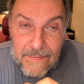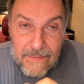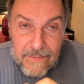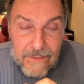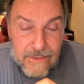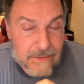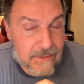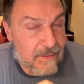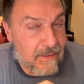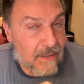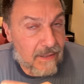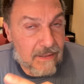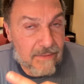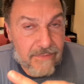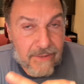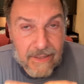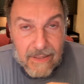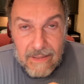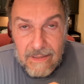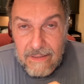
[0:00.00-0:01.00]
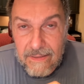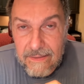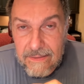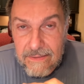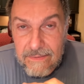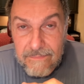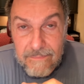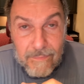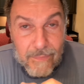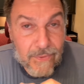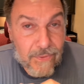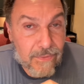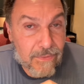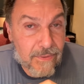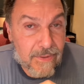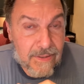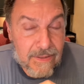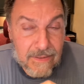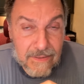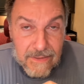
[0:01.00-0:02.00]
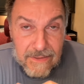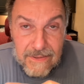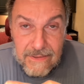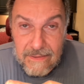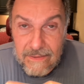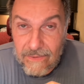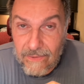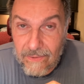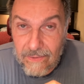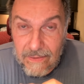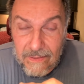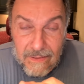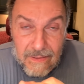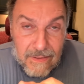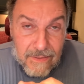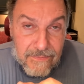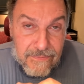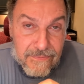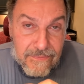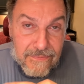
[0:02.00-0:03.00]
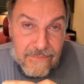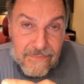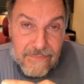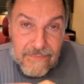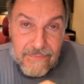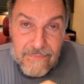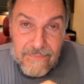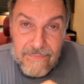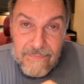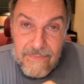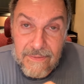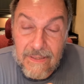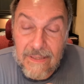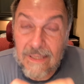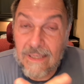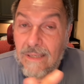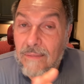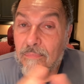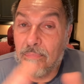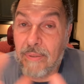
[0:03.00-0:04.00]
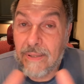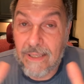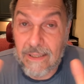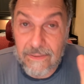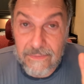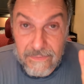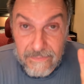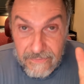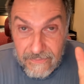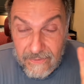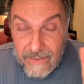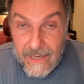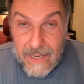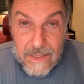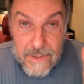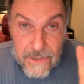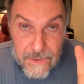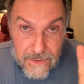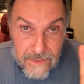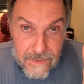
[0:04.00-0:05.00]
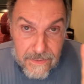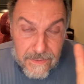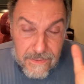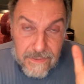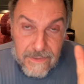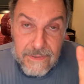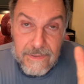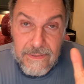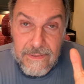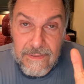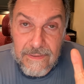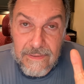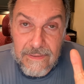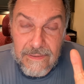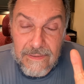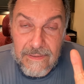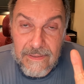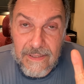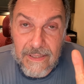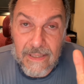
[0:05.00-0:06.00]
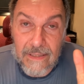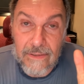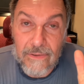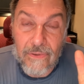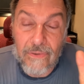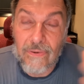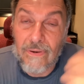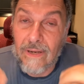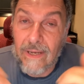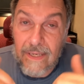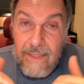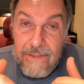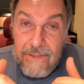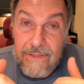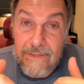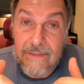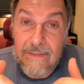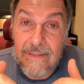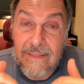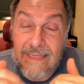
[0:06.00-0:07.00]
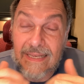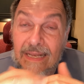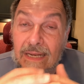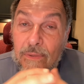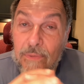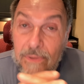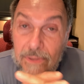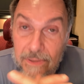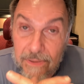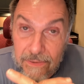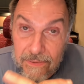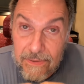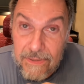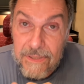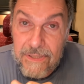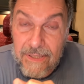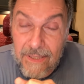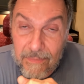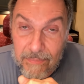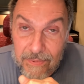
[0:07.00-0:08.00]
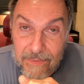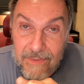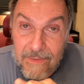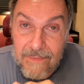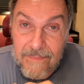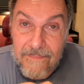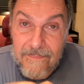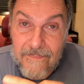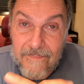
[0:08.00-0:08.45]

There's a lot of areas of brokenness in our life, compound fractures, and Christ, our Good Shepherd,